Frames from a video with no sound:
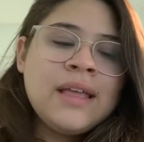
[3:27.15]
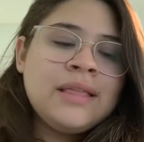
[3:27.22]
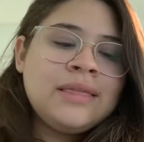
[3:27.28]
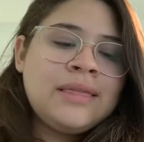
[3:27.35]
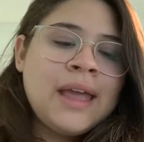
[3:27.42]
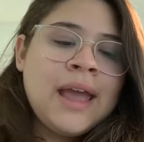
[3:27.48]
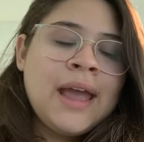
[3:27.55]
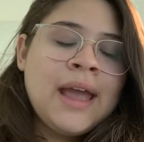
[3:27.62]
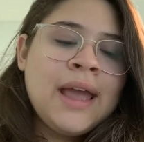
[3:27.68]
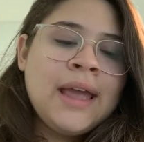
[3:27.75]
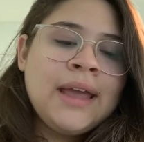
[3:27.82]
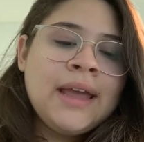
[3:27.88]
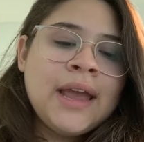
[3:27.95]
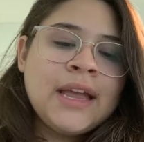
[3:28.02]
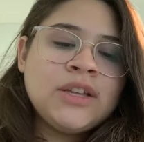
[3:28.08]

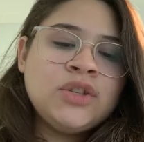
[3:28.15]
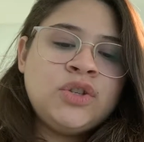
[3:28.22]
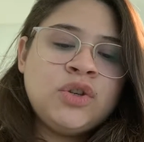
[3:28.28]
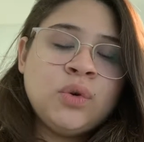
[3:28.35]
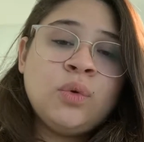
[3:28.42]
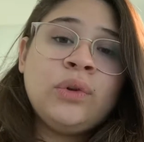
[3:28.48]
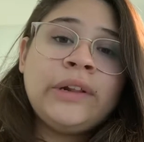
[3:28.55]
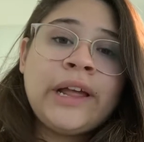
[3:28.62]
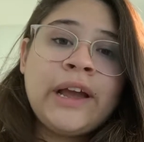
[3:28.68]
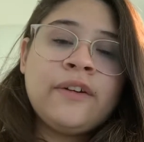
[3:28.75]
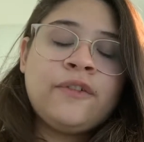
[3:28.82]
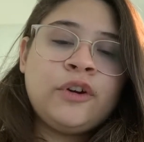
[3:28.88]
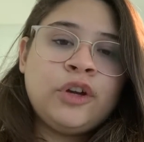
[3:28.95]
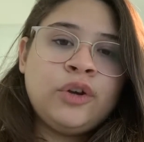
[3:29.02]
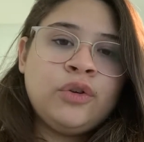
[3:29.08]
They do like
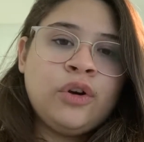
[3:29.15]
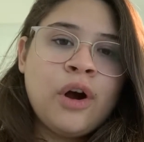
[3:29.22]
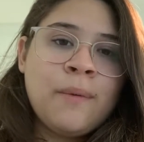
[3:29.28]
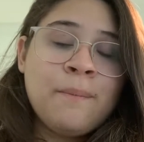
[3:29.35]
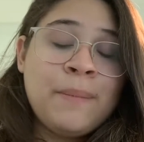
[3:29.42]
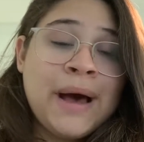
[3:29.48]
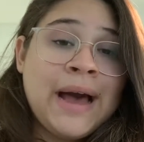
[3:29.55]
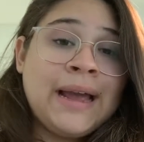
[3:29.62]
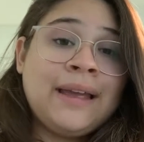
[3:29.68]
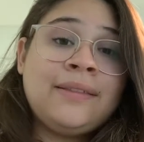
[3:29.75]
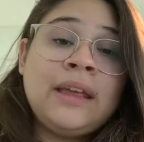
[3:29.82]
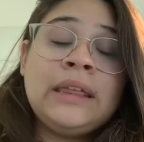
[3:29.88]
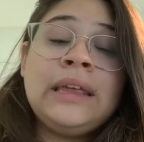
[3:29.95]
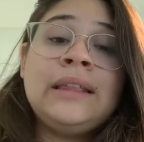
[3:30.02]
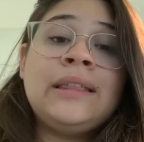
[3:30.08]
for you to come back, and
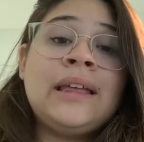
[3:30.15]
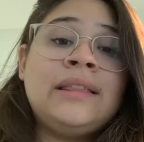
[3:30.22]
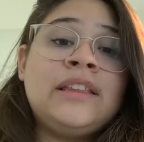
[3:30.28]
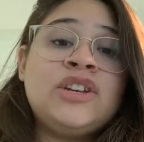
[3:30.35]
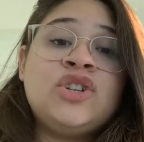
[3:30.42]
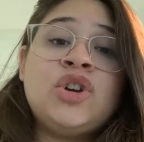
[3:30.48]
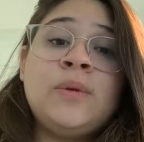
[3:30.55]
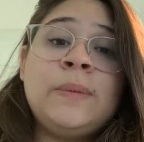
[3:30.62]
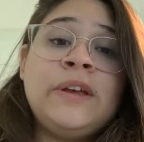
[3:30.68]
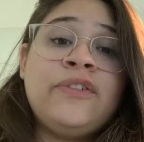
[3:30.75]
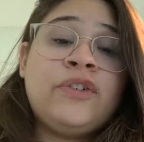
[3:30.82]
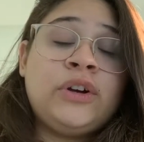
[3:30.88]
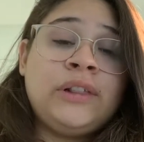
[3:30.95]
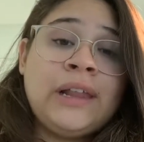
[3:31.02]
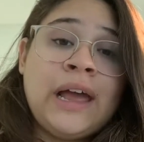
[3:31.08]
they think that this should be
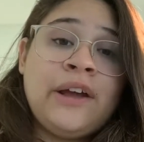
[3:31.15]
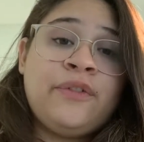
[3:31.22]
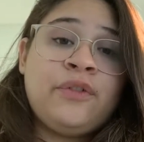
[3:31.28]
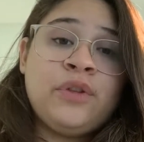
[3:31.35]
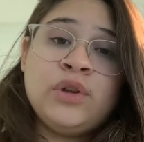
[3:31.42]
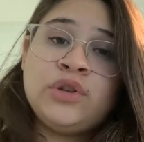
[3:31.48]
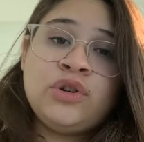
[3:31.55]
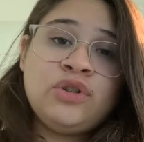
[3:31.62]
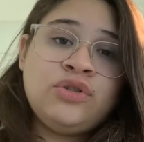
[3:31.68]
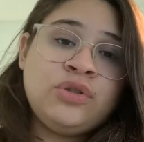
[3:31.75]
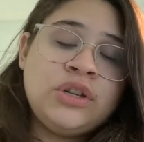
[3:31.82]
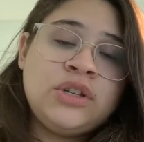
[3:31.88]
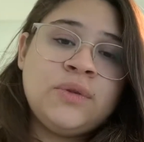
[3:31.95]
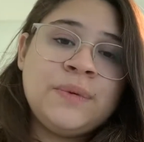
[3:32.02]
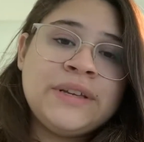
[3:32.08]
for life for the
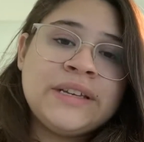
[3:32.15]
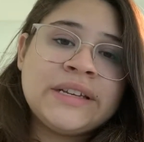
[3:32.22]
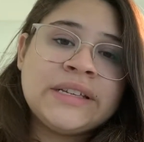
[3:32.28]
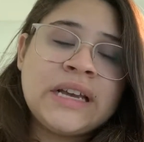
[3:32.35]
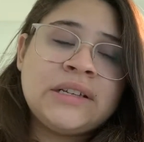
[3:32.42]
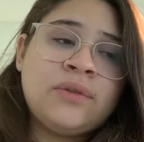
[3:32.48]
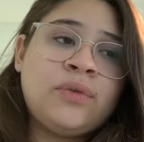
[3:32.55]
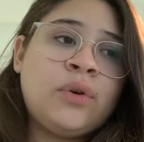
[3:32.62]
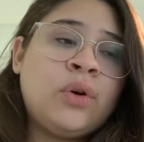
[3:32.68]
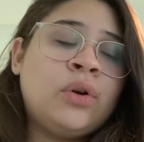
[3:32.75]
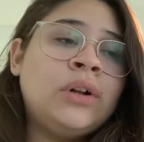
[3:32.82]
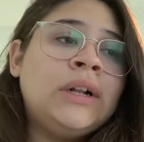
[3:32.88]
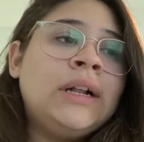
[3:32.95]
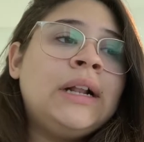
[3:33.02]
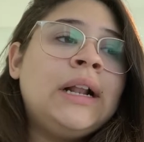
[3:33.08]
surgery to be
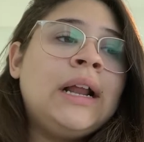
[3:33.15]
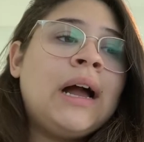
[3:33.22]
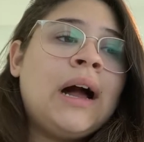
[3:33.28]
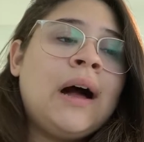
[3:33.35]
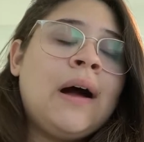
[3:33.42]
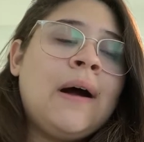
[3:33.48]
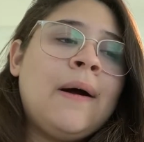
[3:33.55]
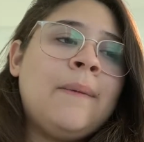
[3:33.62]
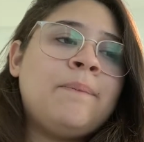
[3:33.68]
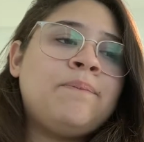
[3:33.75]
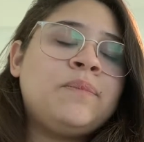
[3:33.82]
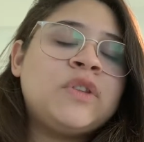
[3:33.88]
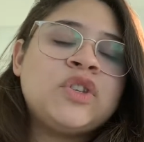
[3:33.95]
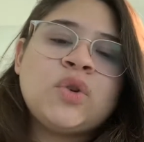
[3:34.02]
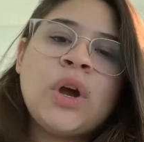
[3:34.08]
successful.
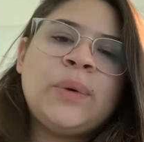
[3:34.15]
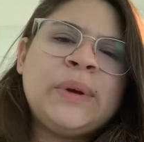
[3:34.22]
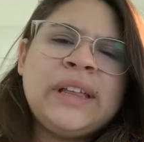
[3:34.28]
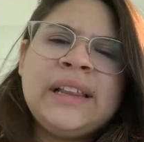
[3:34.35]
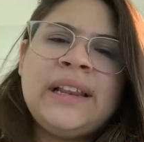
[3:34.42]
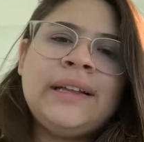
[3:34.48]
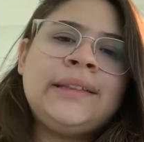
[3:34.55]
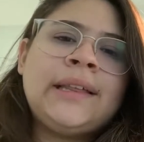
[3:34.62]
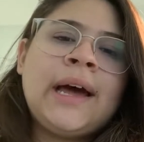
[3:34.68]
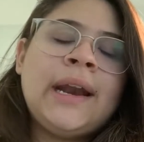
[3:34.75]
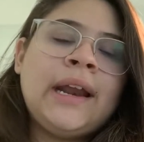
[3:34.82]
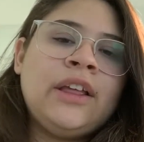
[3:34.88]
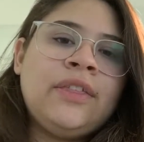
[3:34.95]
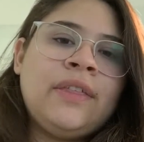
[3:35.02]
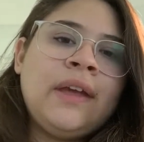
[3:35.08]
So I really like that.
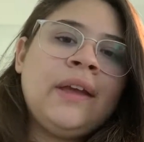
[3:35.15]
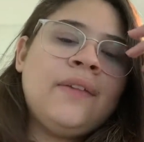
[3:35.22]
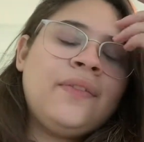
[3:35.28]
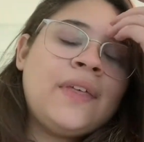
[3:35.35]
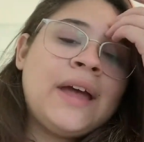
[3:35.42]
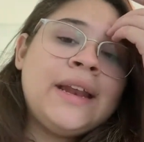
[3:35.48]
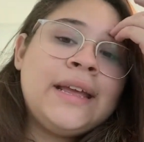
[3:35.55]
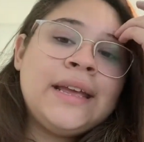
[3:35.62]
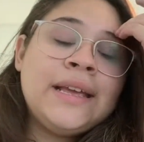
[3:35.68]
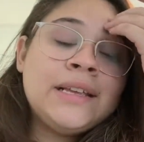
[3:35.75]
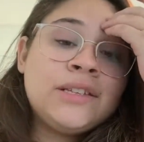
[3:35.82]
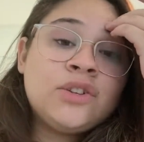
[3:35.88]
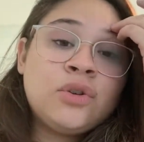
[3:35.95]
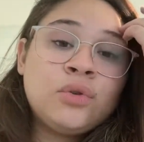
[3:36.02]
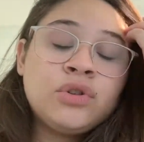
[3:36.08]
I think that
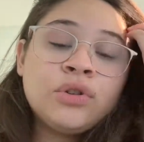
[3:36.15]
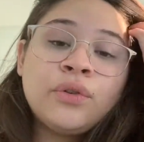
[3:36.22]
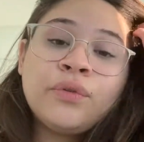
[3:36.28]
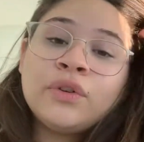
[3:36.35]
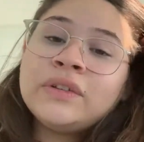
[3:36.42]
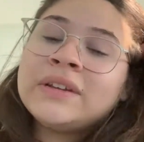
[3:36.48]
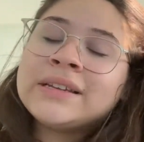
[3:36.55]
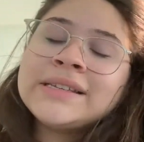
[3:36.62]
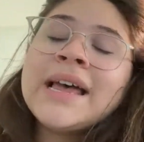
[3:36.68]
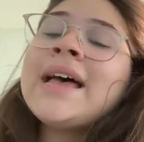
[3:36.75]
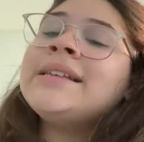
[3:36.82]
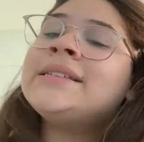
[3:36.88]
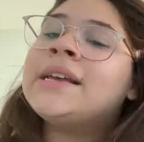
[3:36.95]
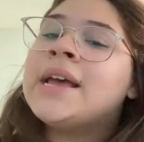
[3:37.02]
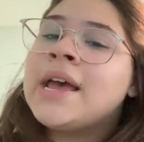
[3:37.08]
is crucial for
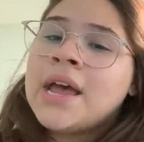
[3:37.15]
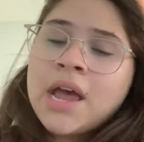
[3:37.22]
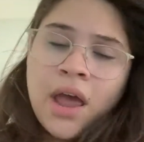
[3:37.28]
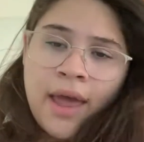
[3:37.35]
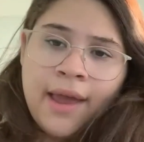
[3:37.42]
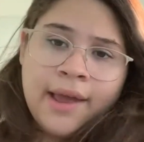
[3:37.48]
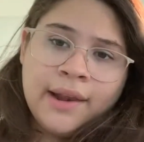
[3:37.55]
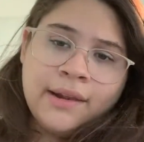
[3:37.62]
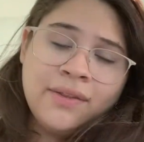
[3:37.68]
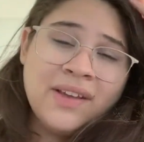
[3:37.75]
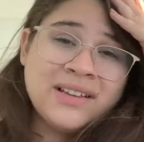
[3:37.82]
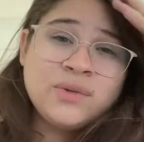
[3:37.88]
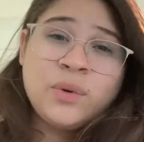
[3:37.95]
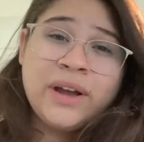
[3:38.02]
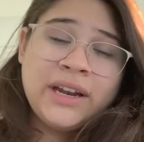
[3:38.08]
success, and
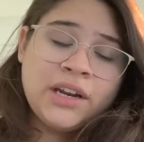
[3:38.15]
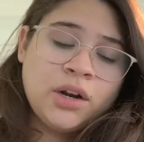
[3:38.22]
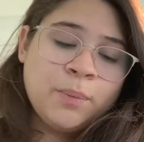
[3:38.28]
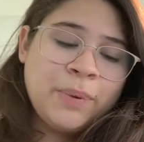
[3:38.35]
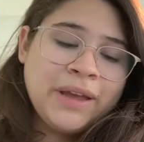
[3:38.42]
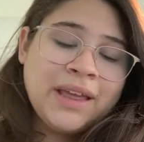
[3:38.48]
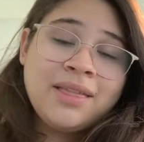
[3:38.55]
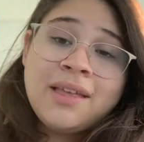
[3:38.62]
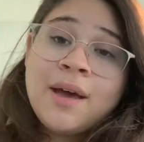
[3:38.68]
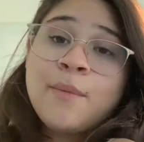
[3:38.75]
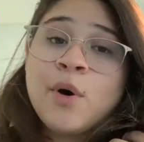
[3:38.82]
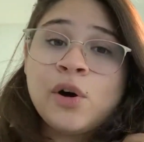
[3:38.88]
that's why I ended up picking them.